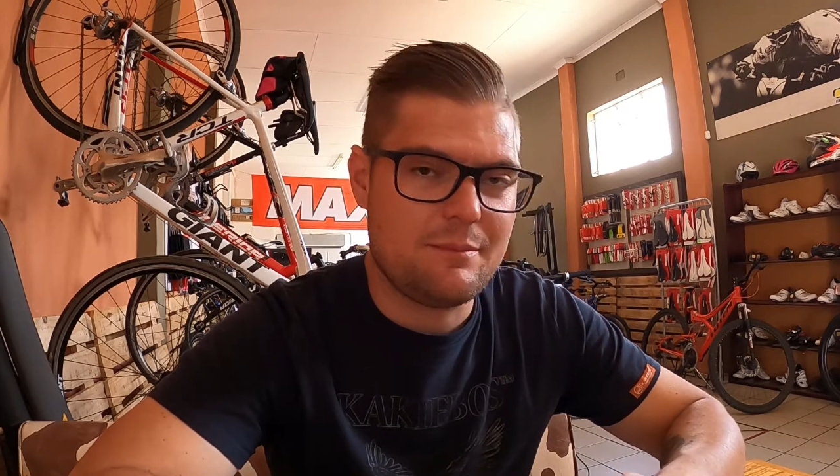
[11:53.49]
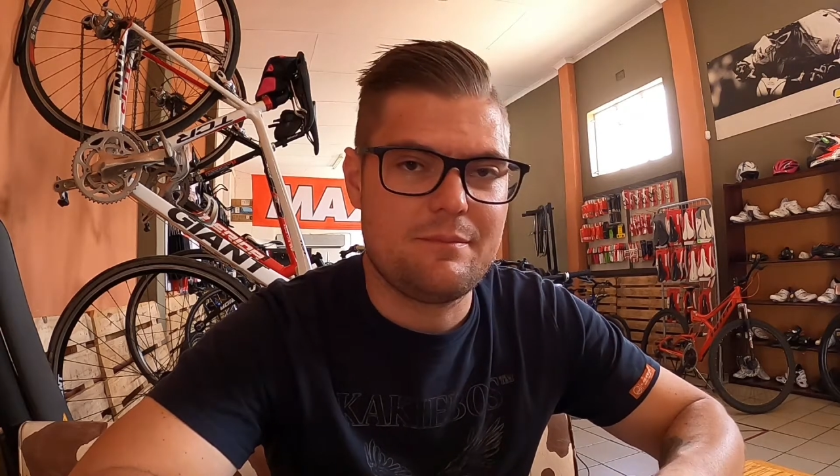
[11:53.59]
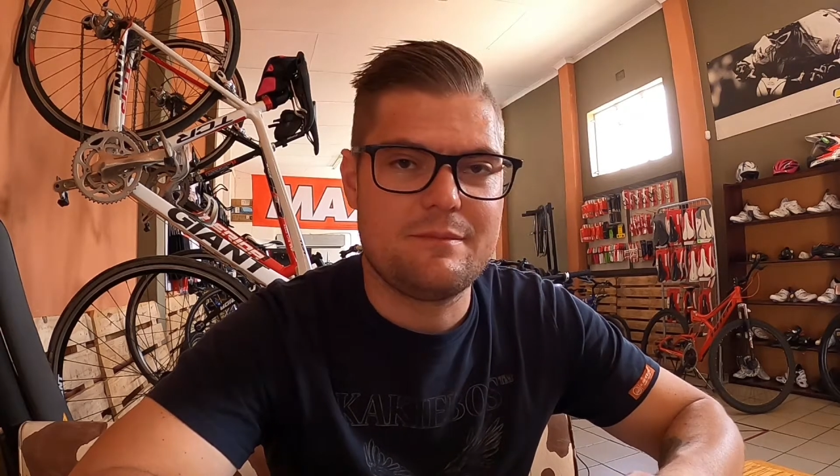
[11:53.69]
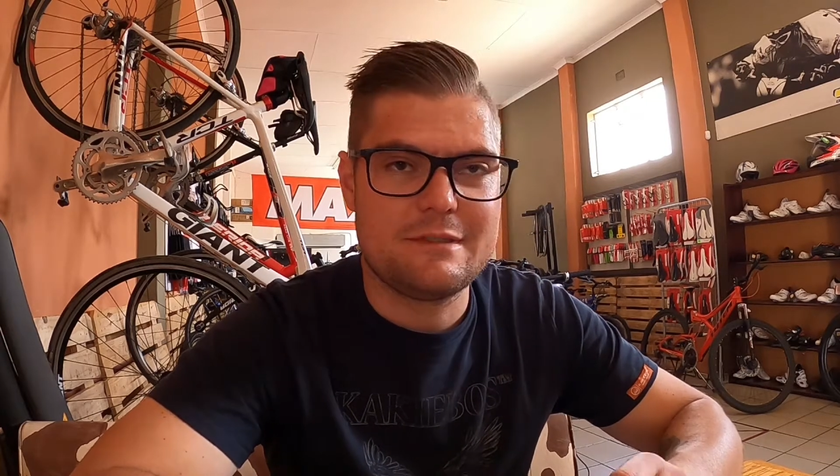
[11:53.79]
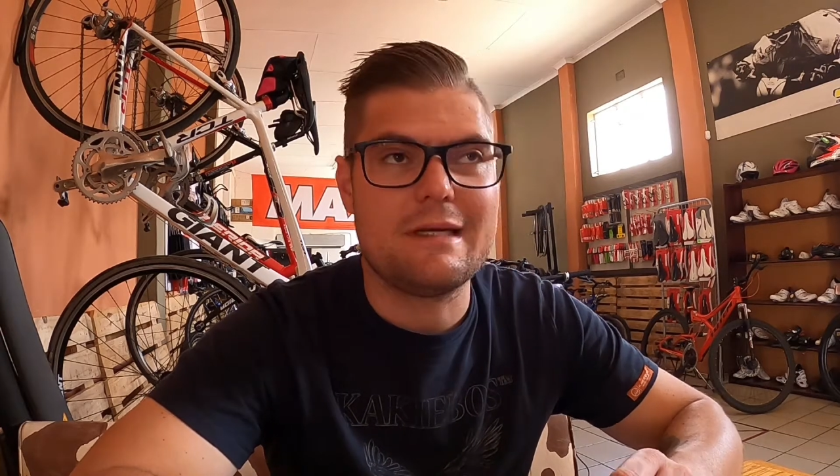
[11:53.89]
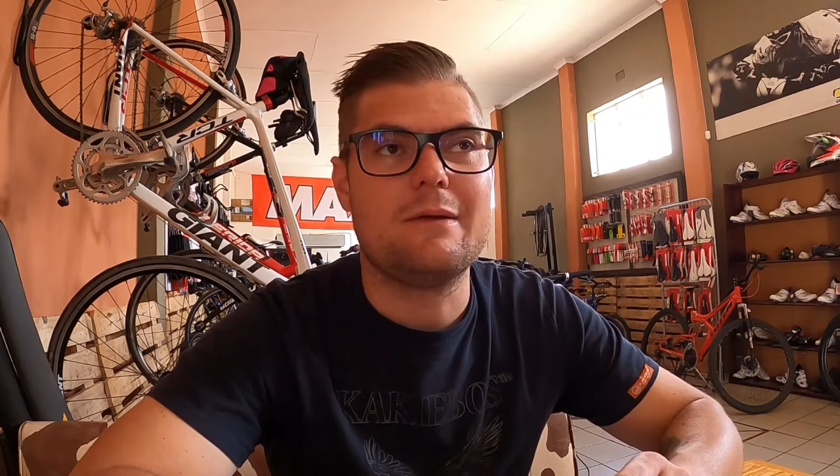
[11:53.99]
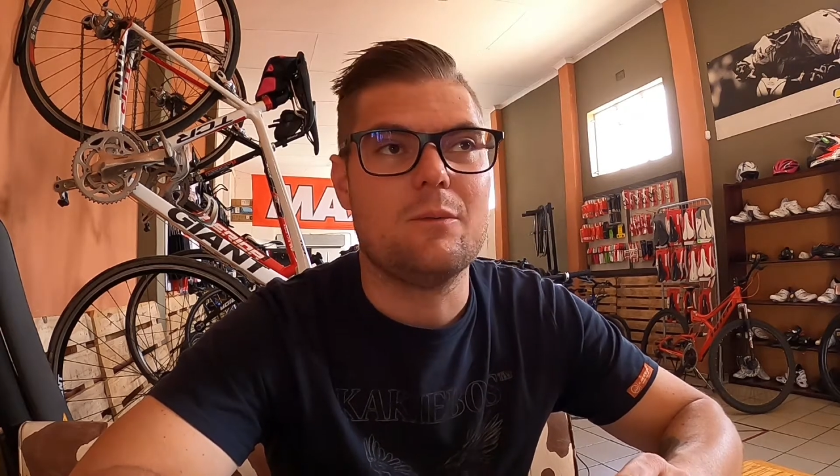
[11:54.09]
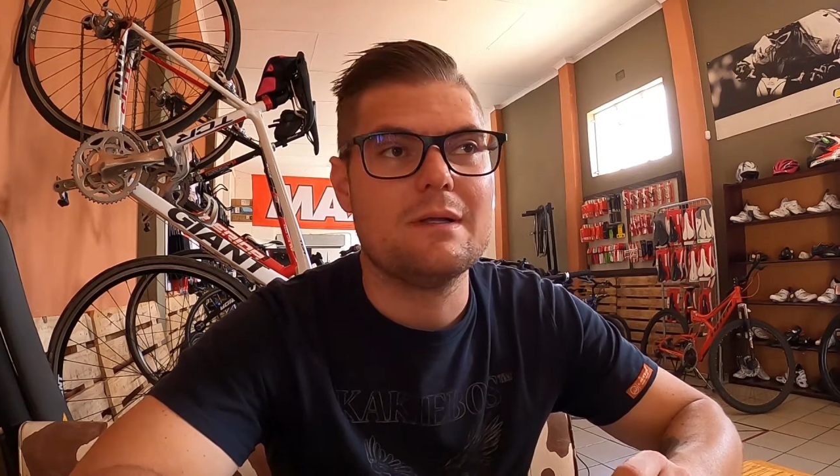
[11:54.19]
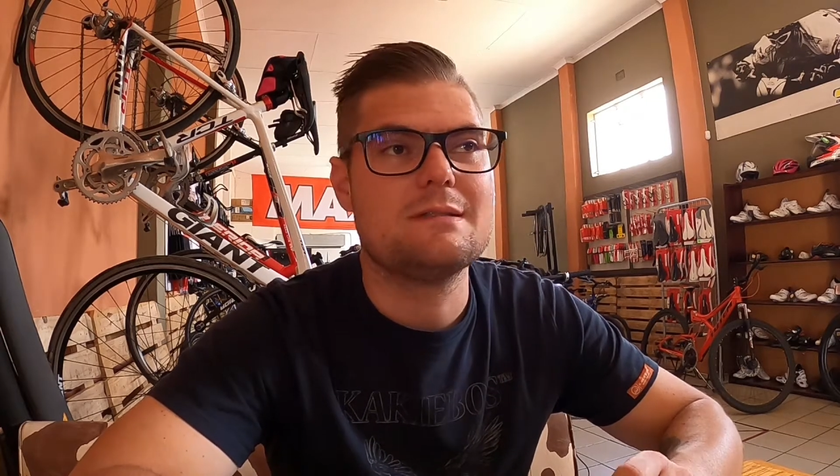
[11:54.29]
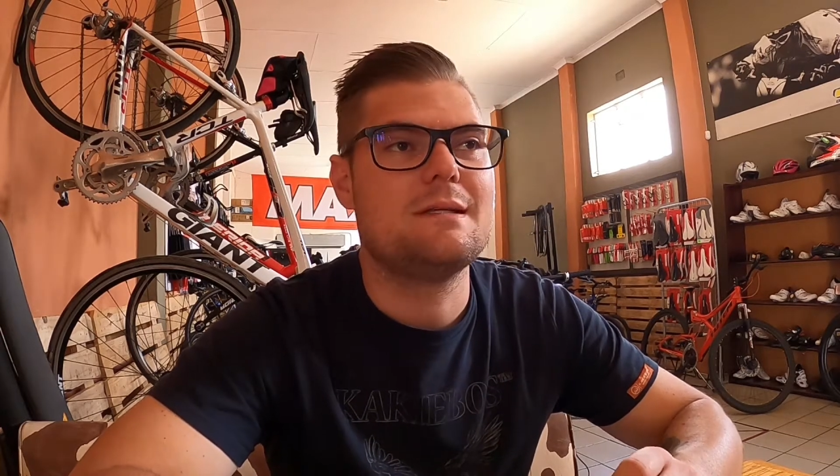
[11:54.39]
to
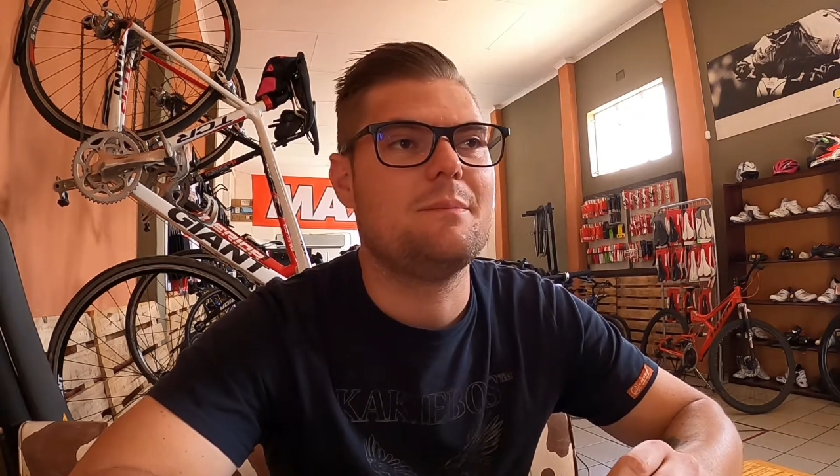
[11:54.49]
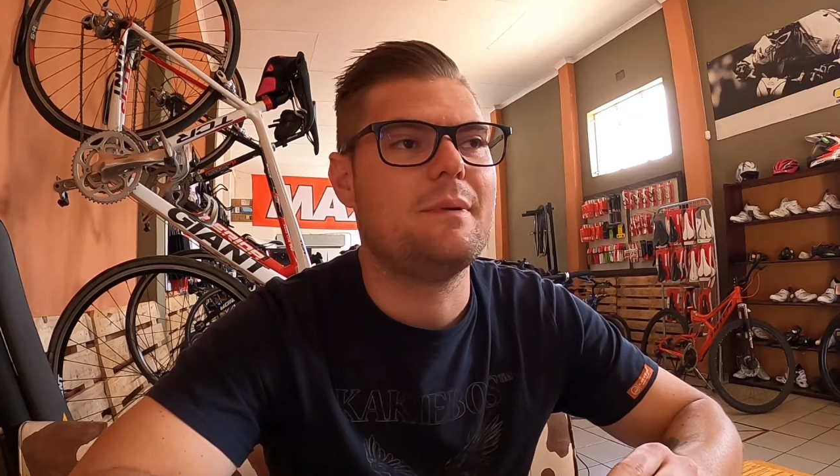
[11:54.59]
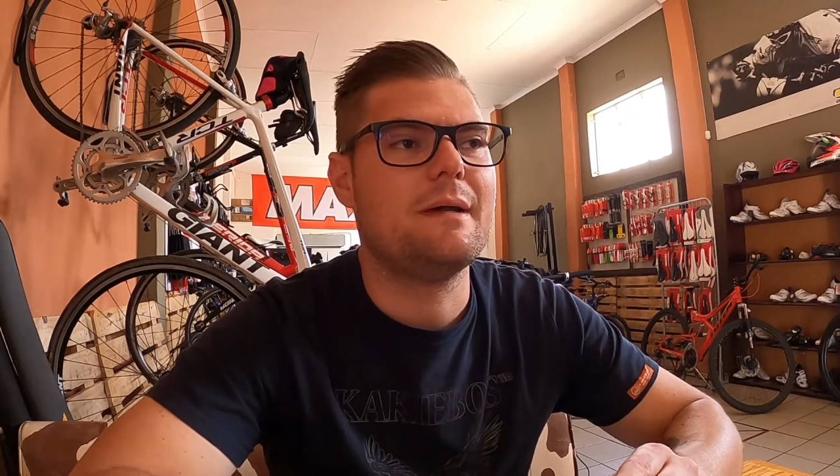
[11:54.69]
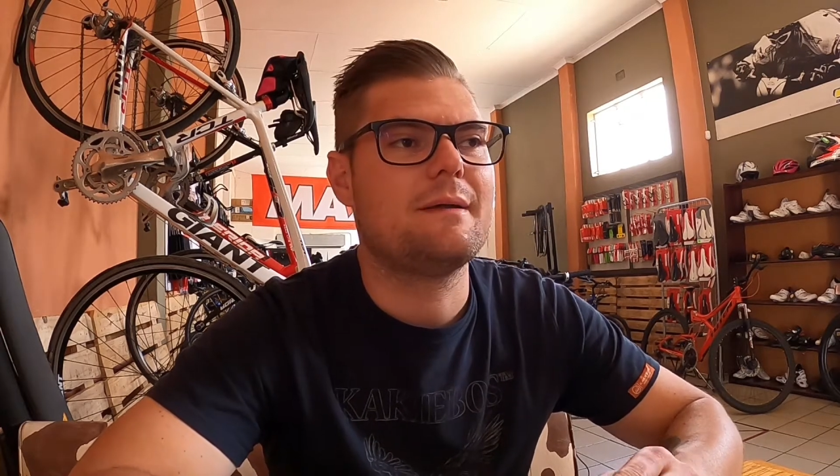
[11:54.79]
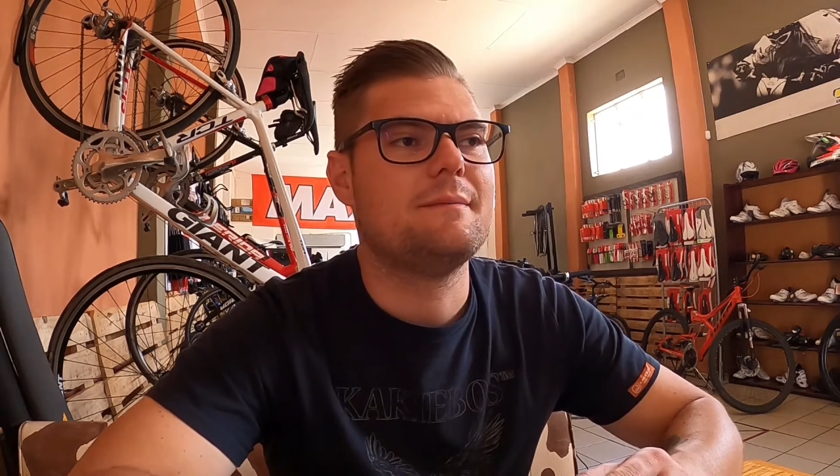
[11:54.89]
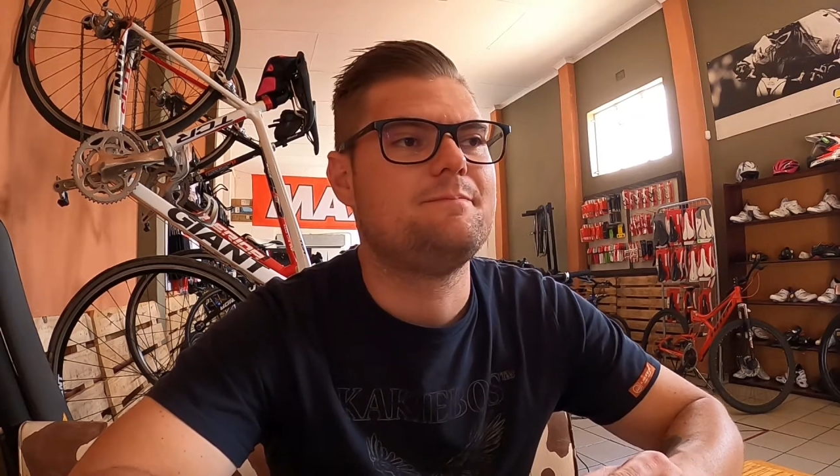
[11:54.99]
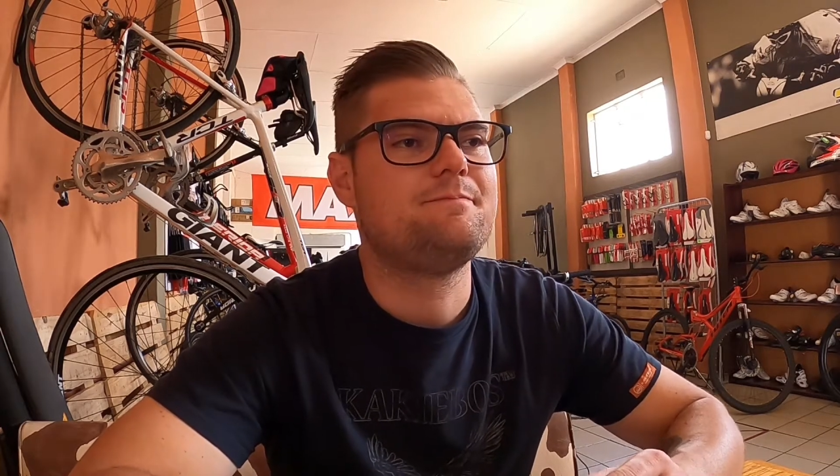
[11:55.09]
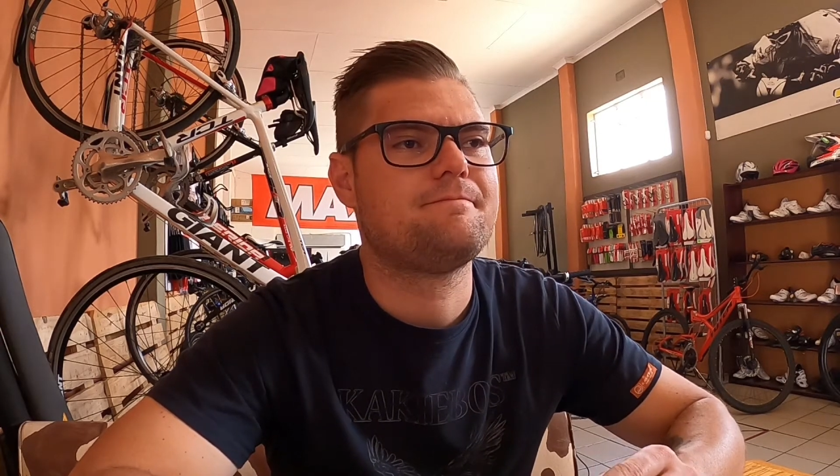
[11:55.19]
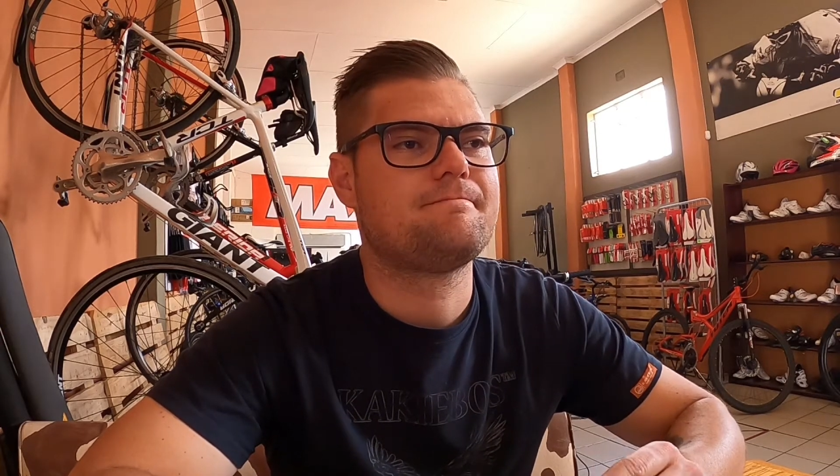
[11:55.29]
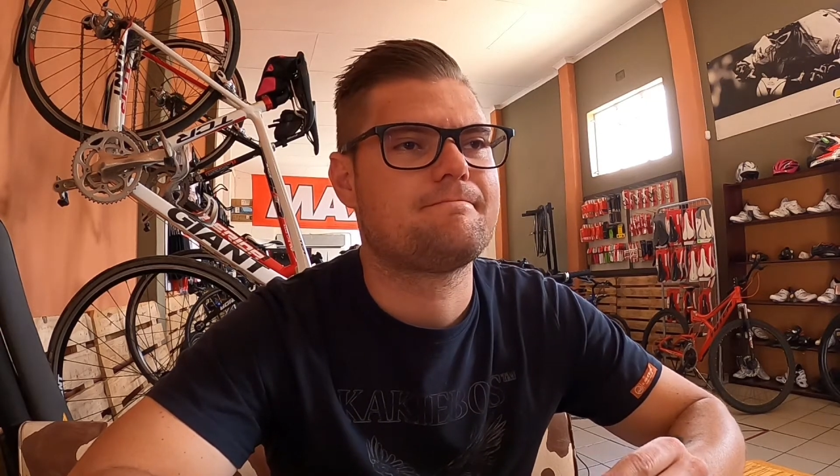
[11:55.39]
take one step
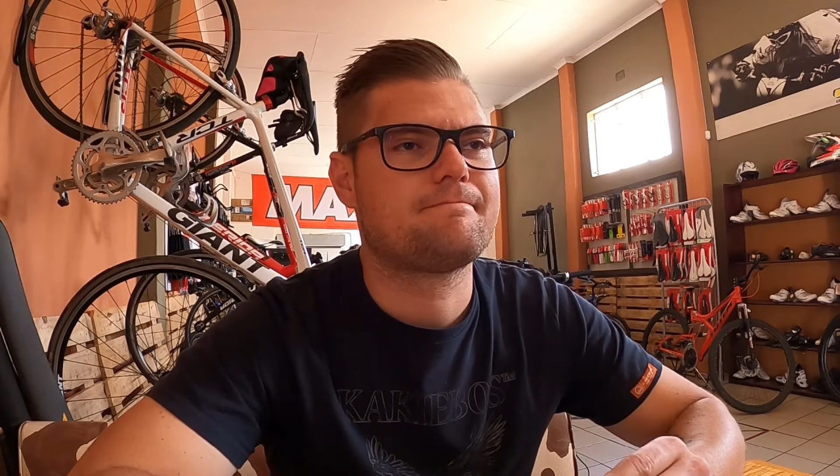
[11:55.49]
back,